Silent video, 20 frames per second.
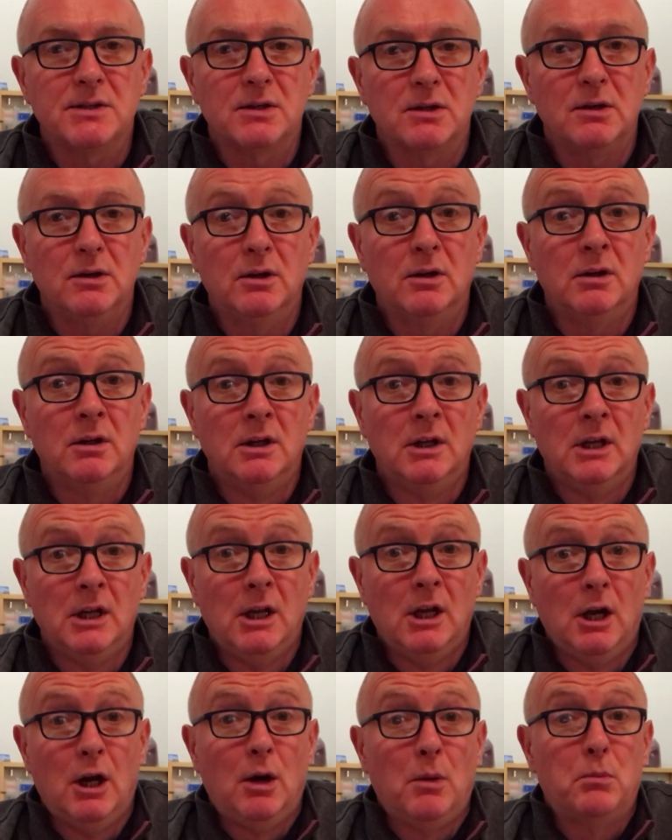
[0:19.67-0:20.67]
So you're
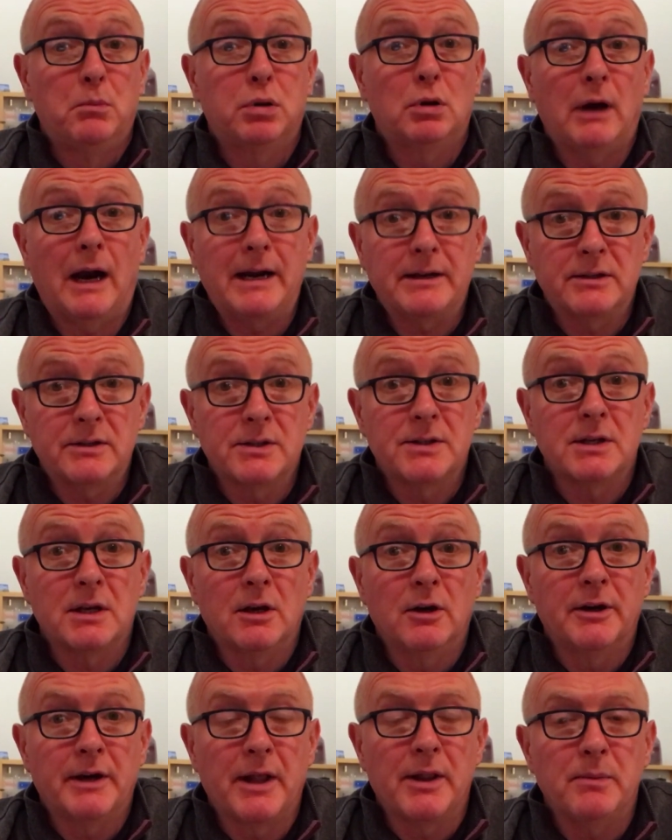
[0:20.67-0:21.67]

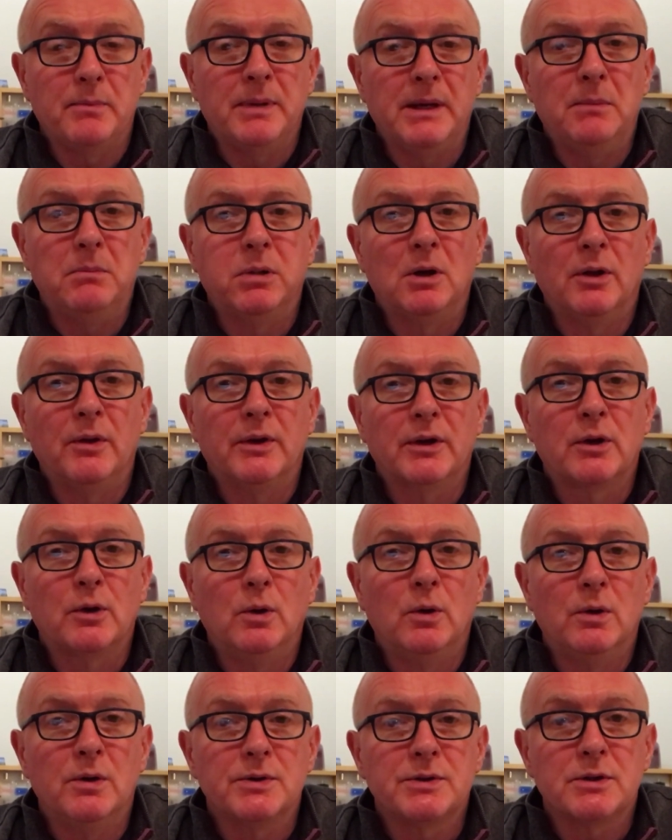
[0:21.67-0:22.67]
practicing on other people on the
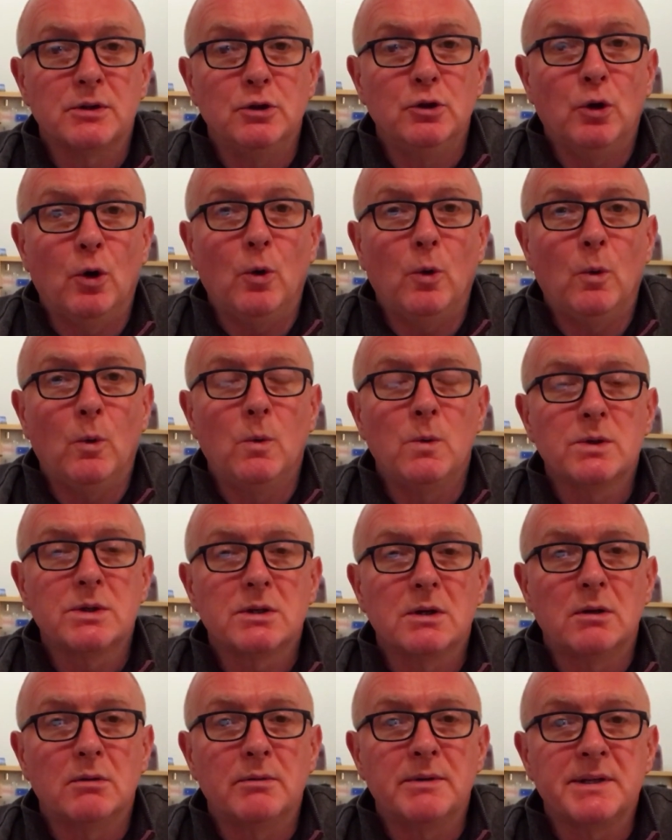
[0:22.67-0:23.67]
course, and you're
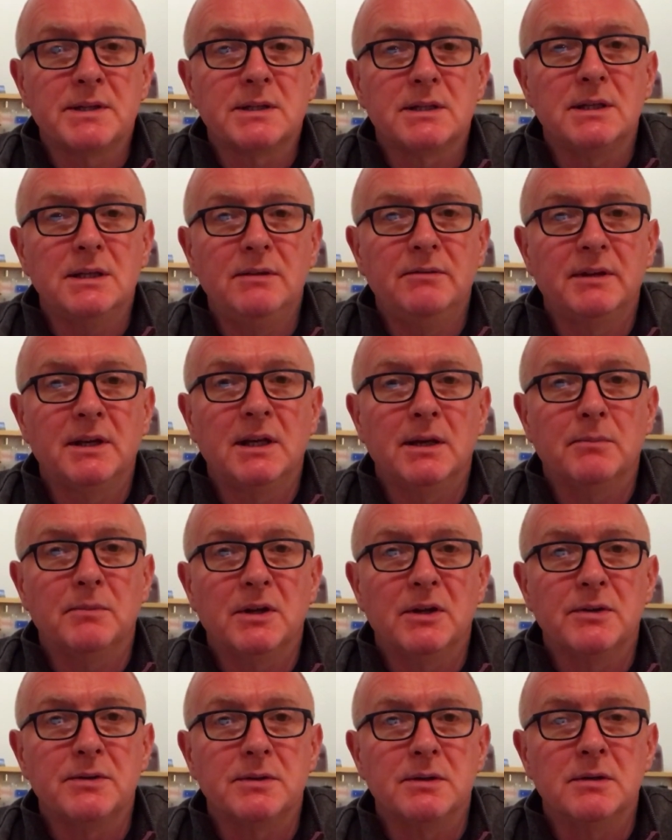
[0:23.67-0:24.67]
also receiving
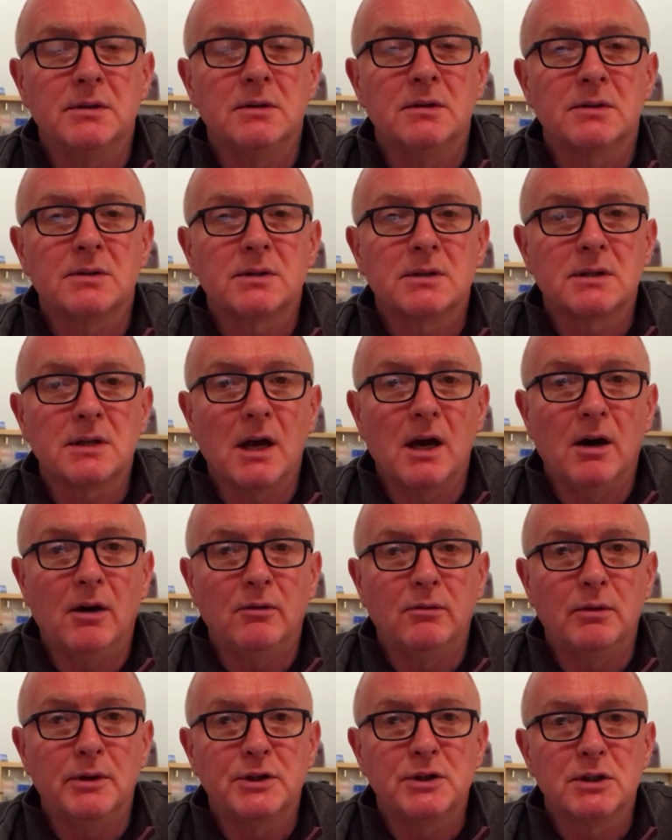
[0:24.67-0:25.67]
hypnosis
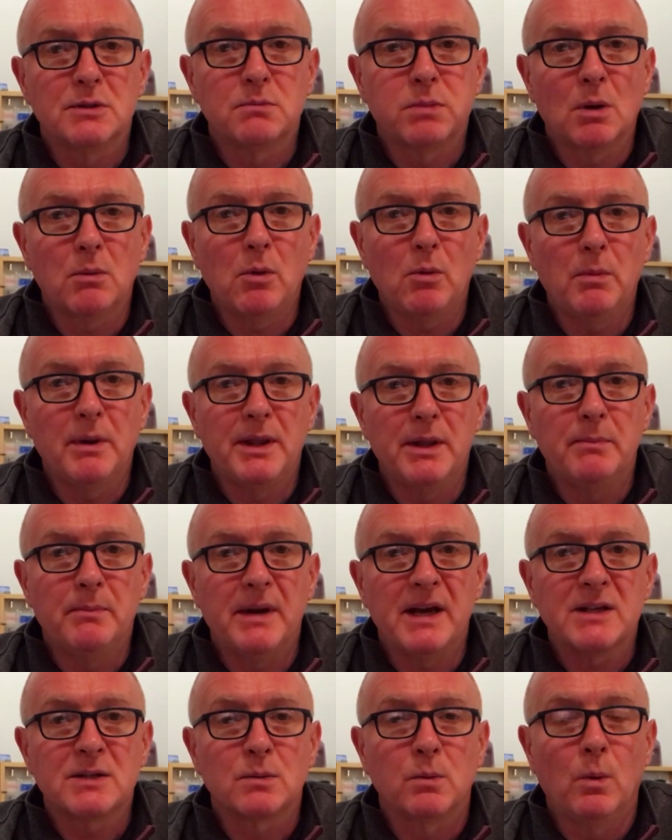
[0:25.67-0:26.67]
yourself, which is probably the
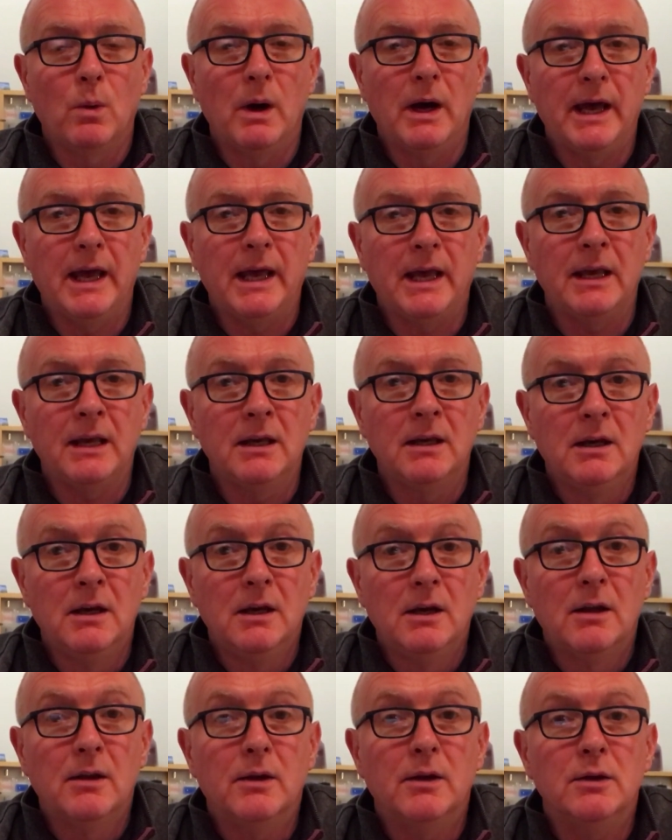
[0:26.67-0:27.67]
best way
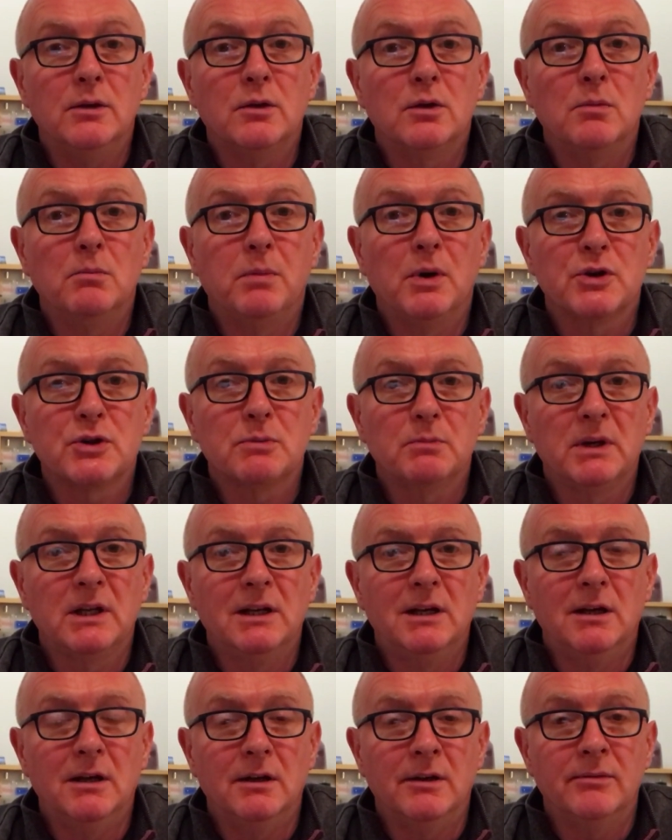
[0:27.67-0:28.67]
that you can
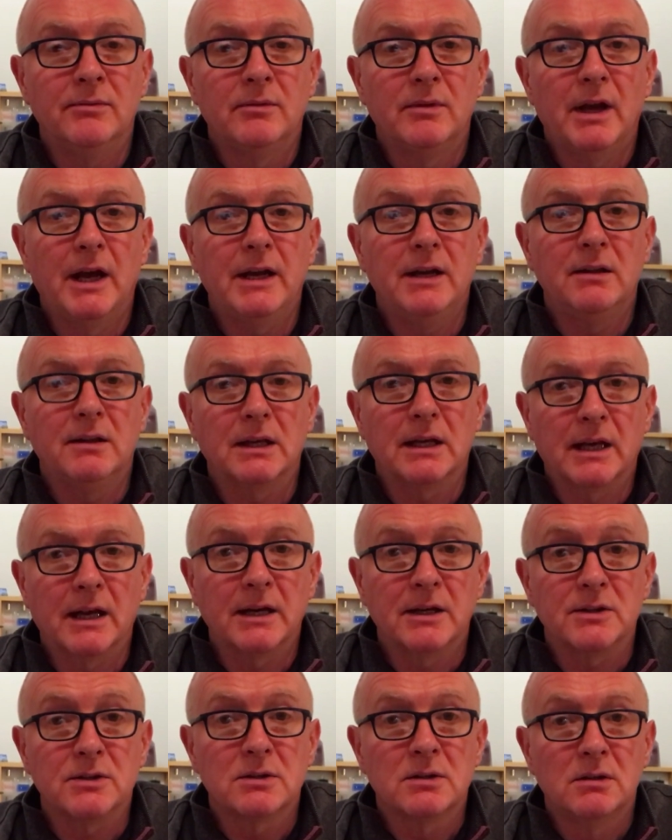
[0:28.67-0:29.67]
possibly learn anything,
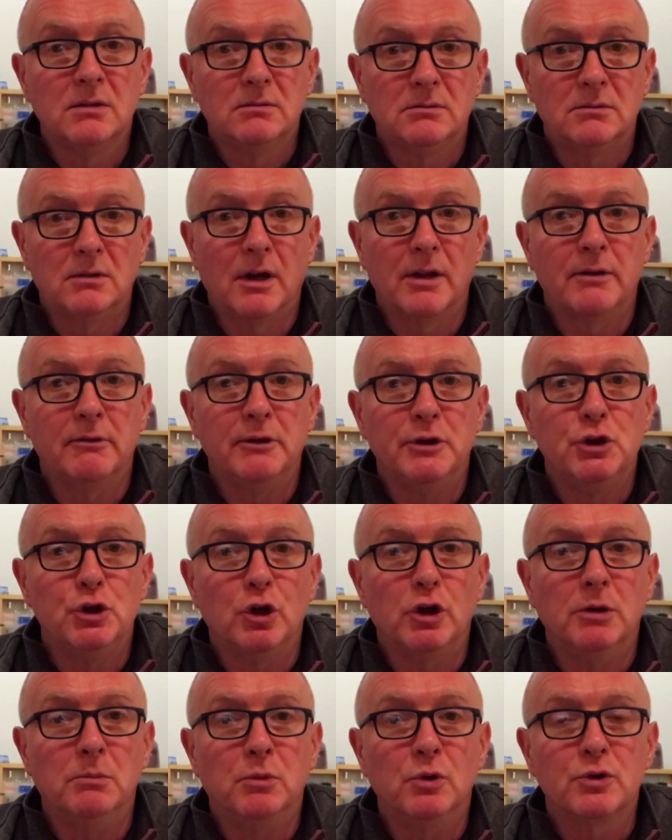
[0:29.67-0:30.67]
and it's rather
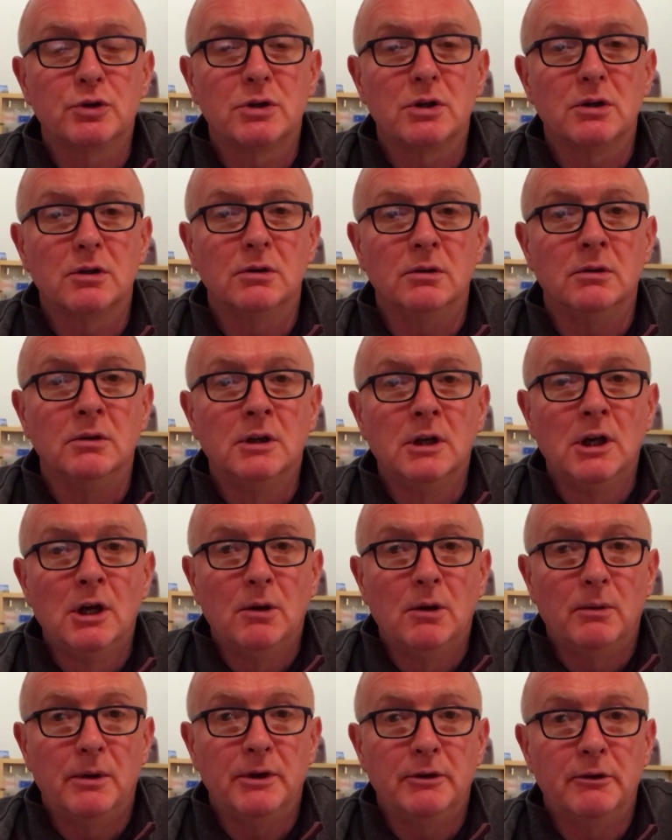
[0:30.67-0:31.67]
enjoyable too
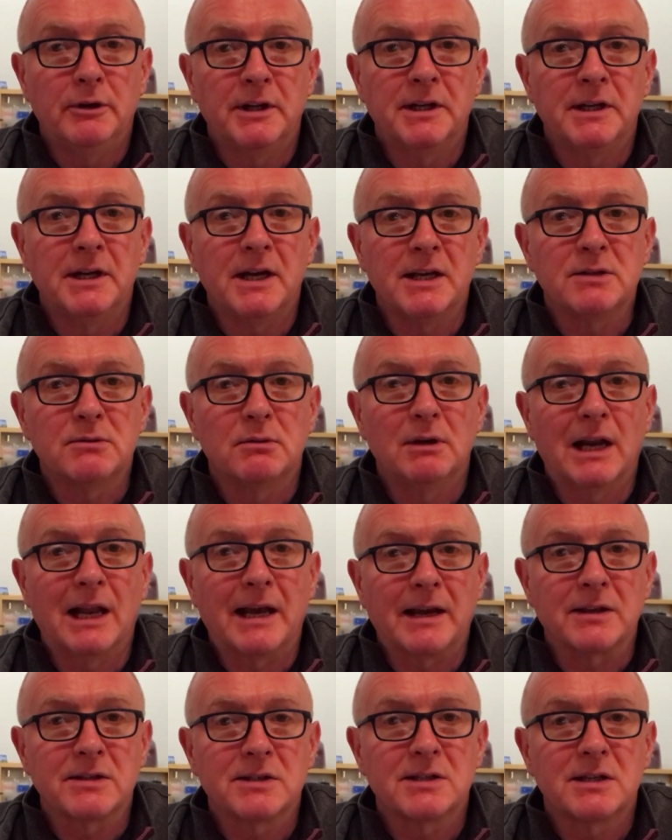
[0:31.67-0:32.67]
when you're in a nice
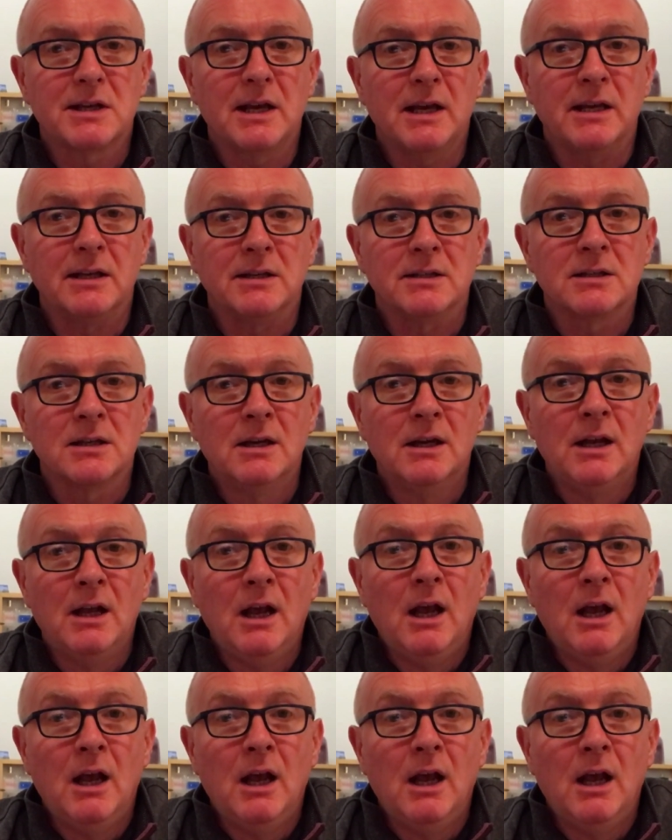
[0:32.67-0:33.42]
relaxed state.